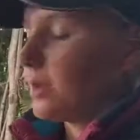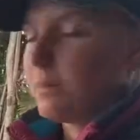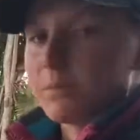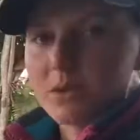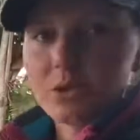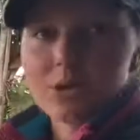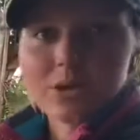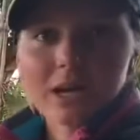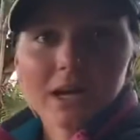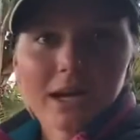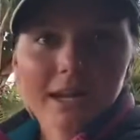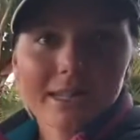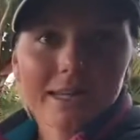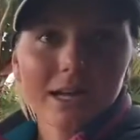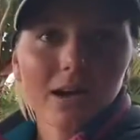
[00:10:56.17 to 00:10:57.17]
Manuka
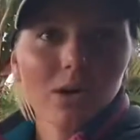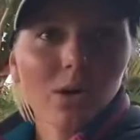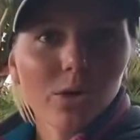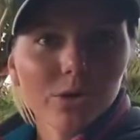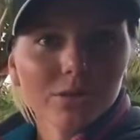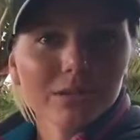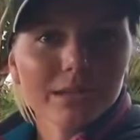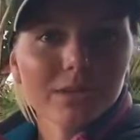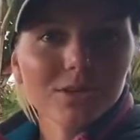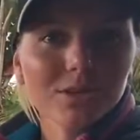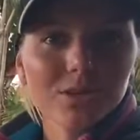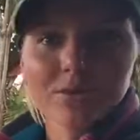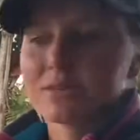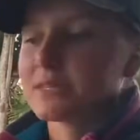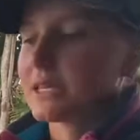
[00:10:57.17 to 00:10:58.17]
honey I'll only
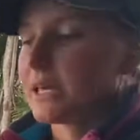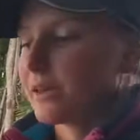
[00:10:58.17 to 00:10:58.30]
use